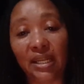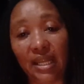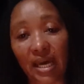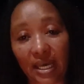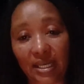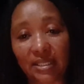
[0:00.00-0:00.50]

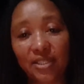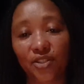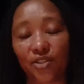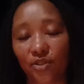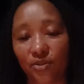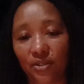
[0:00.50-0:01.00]
nice,
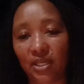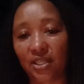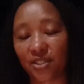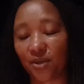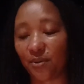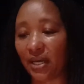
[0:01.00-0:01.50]
that's
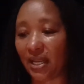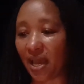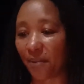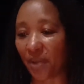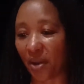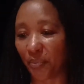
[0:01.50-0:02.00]
how I like
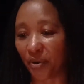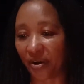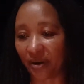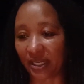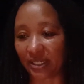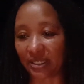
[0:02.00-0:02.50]
my porridge.